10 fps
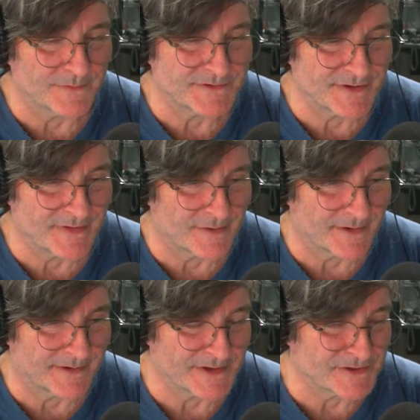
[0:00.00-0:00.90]
so that I
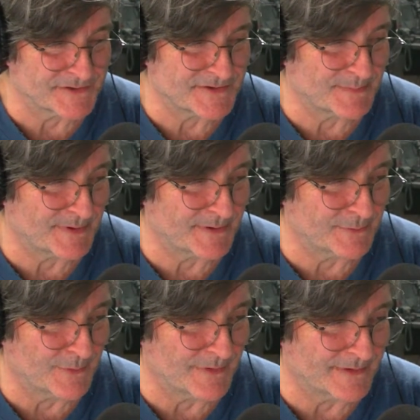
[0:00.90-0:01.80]
can actually speak
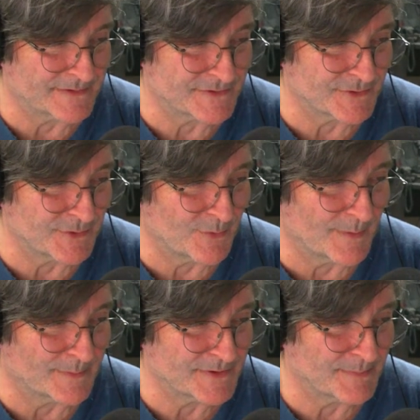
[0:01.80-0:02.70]

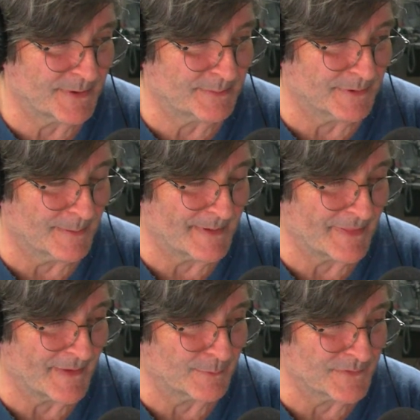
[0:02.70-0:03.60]
to people
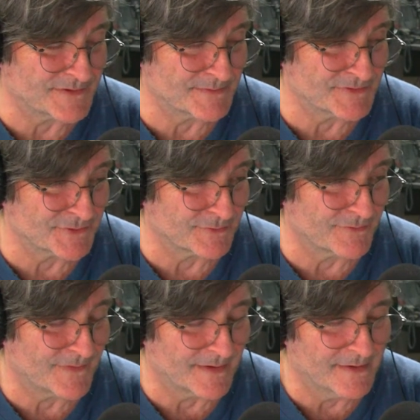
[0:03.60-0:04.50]
about that with some sort of